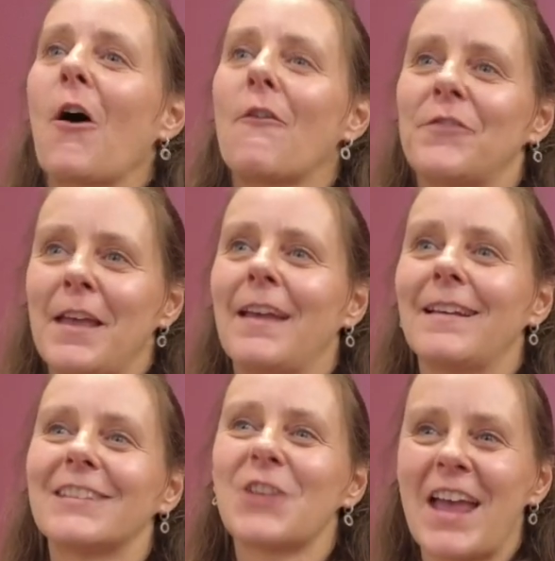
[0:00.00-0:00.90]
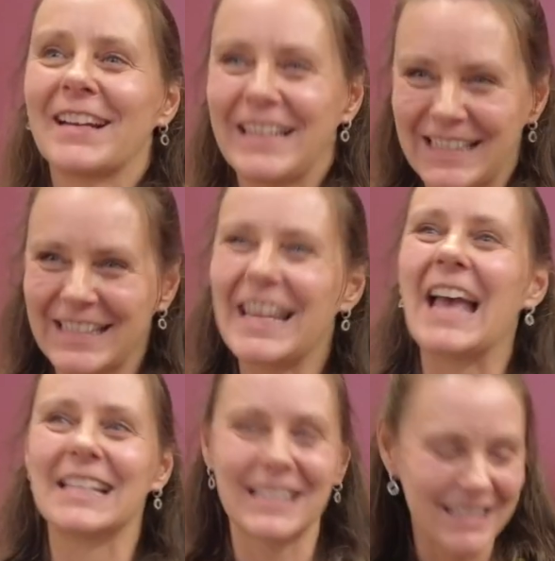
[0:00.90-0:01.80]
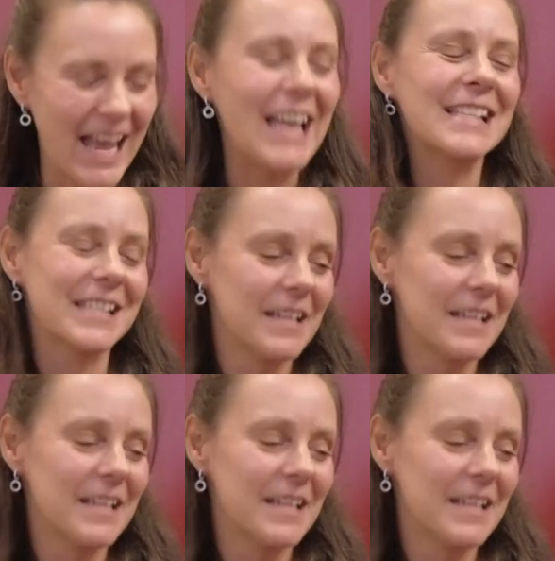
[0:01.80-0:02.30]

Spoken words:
of the cherries. Yes, yes.